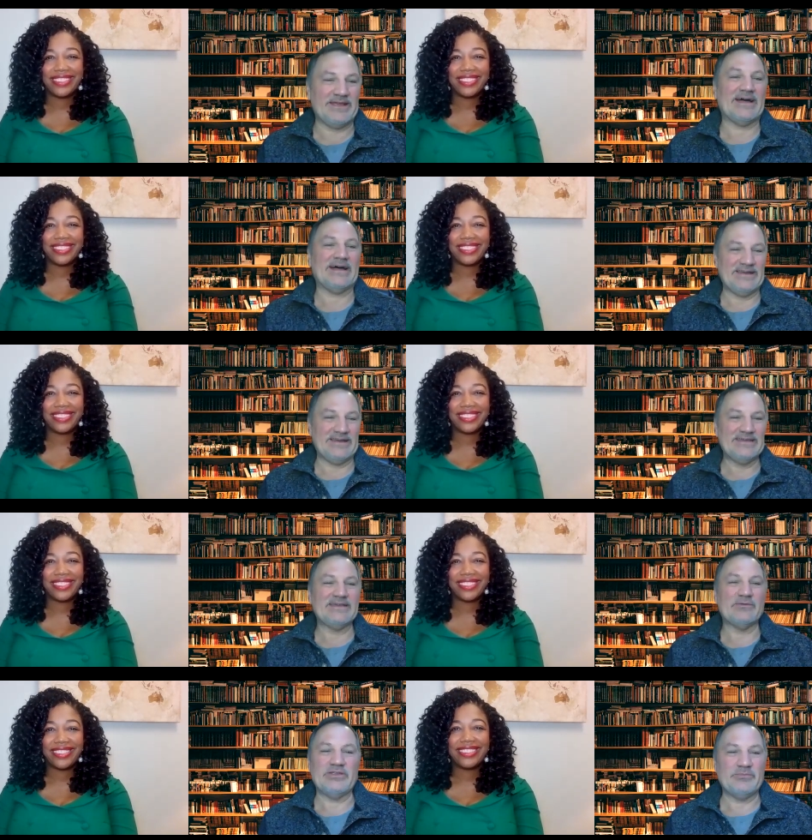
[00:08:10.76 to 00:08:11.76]
Speaker 1: on.
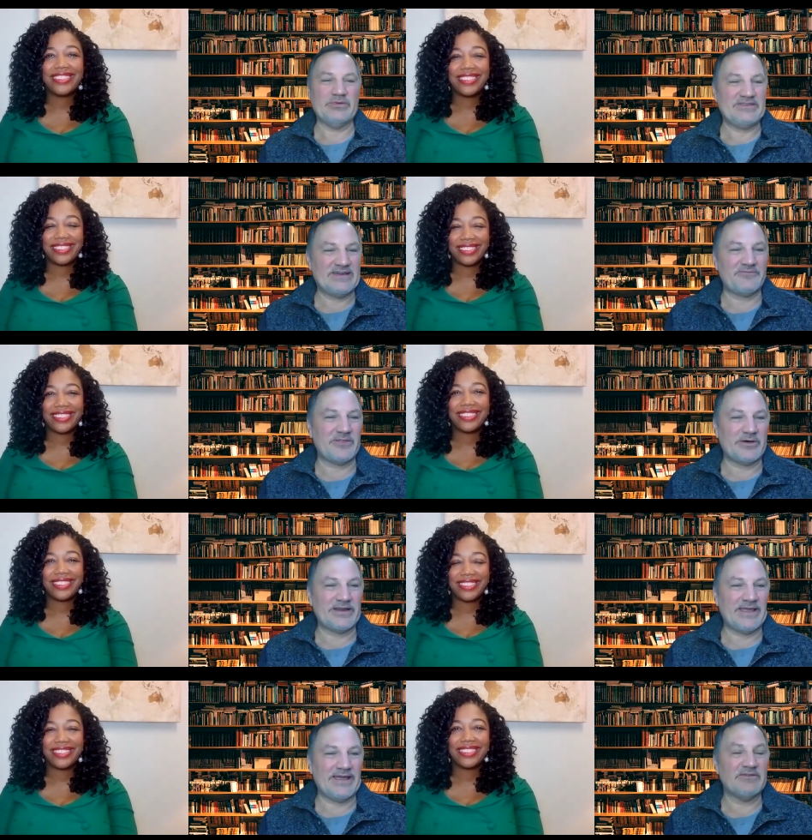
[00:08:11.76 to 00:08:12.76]
We, we definitely
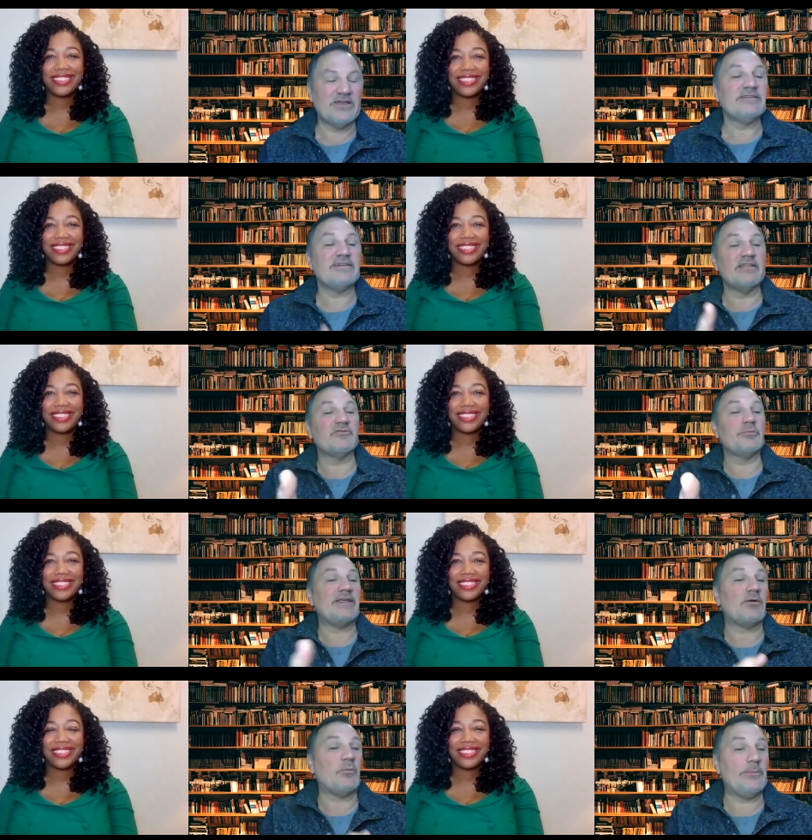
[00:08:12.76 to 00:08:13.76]
want to have tell
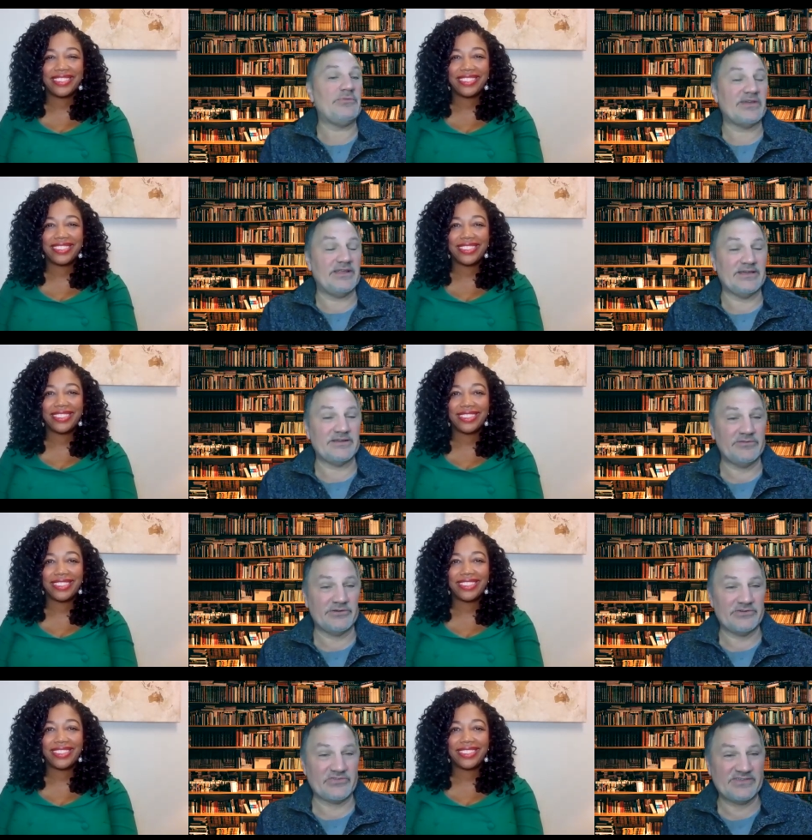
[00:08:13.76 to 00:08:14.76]
everybody that website again of
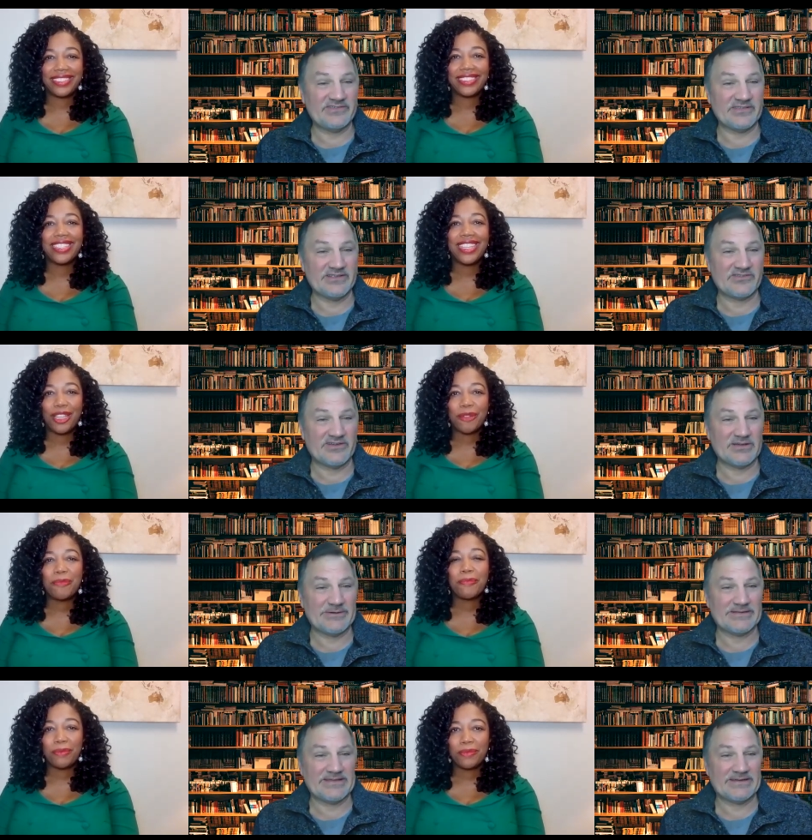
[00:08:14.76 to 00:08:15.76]
yours. Let's let's talk
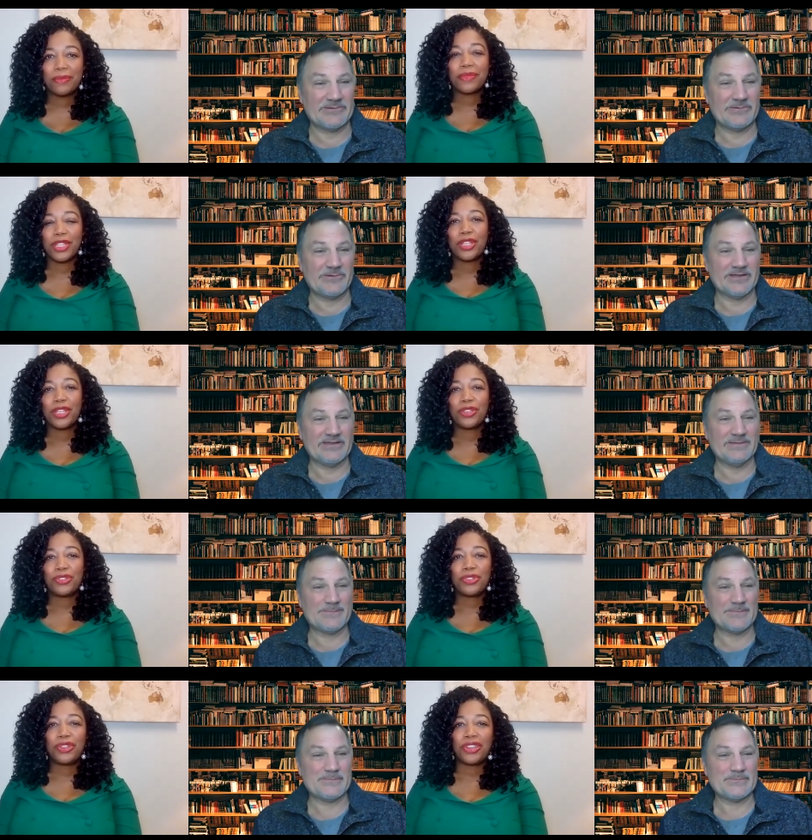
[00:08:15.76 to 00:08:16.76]
about that real quick.
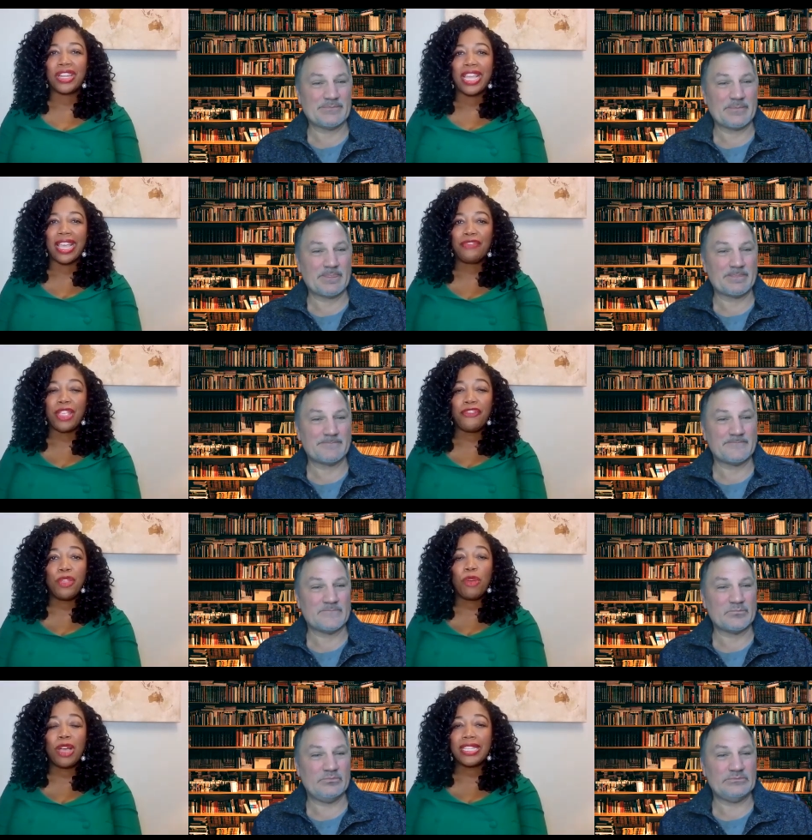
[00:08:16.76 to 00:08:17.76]
Speaker 2: Sure. If,
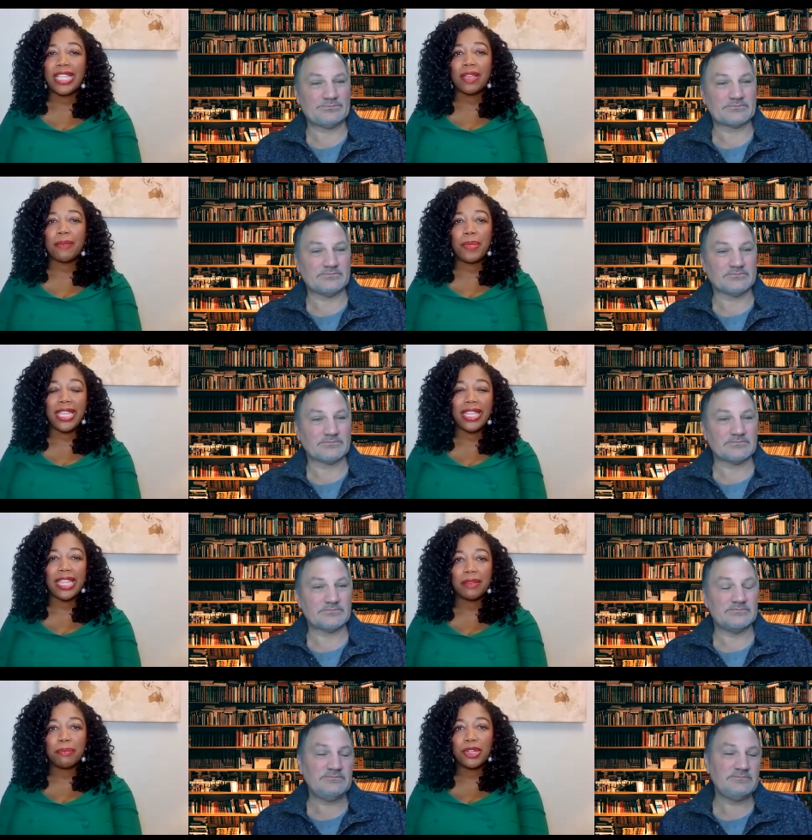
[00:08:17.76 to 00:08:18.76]
if you want to take a
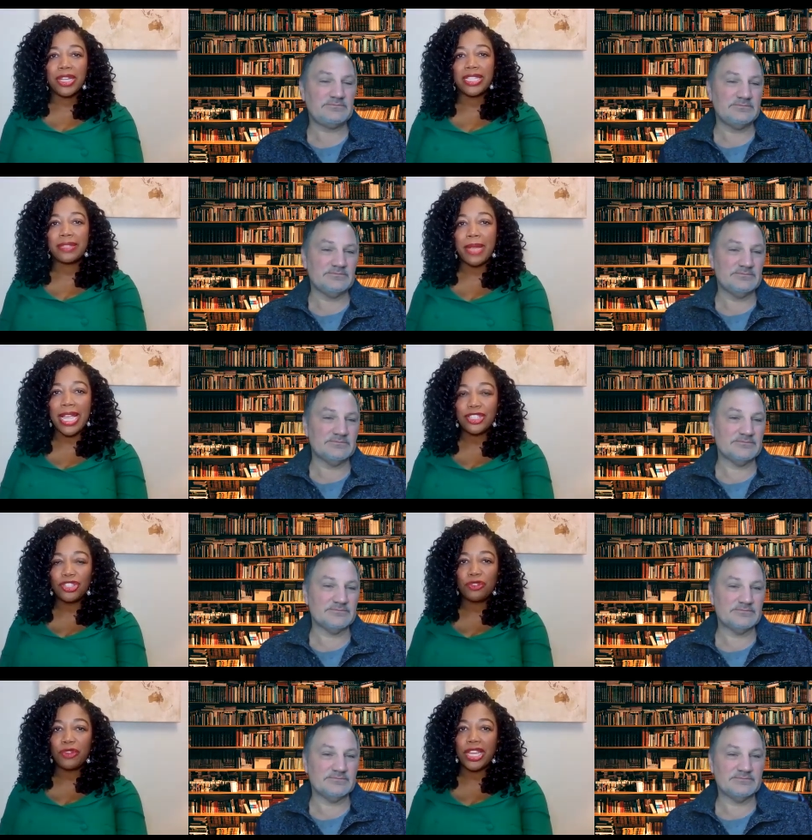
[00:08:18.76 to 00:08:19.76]
peek at the book, it's
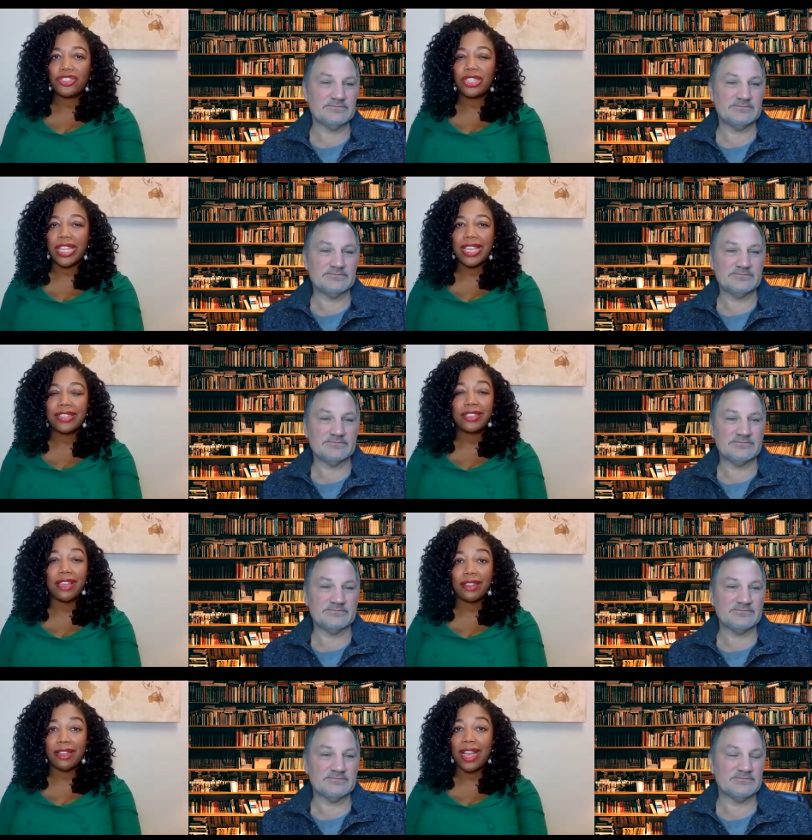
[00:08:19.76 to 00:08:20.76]

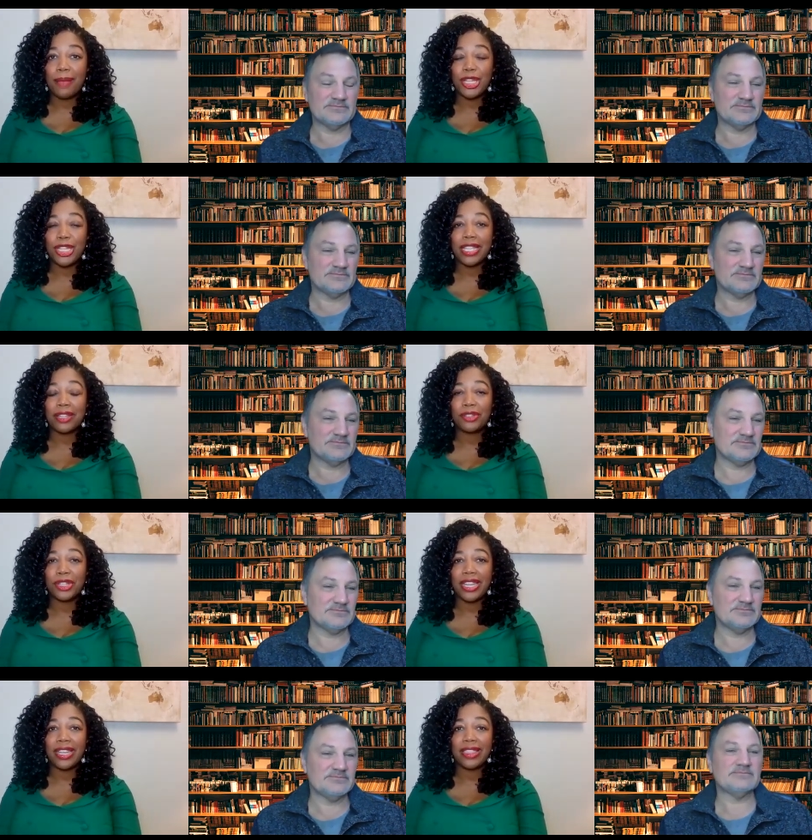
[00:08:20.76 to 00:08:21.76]
mygenerationedge.com. You can take a
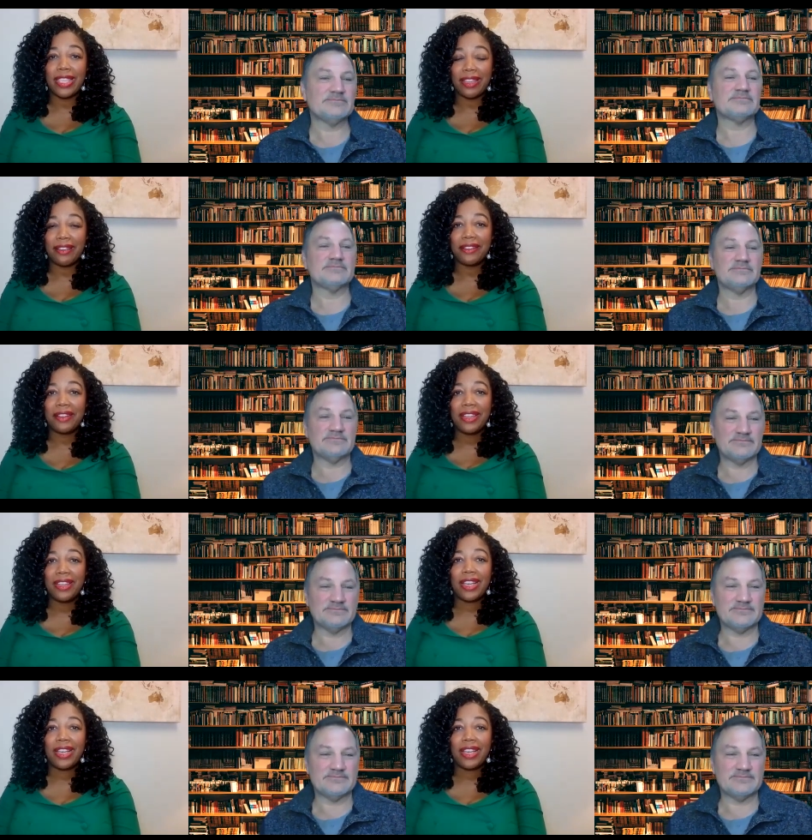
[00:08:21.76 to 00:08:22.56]
look at it there.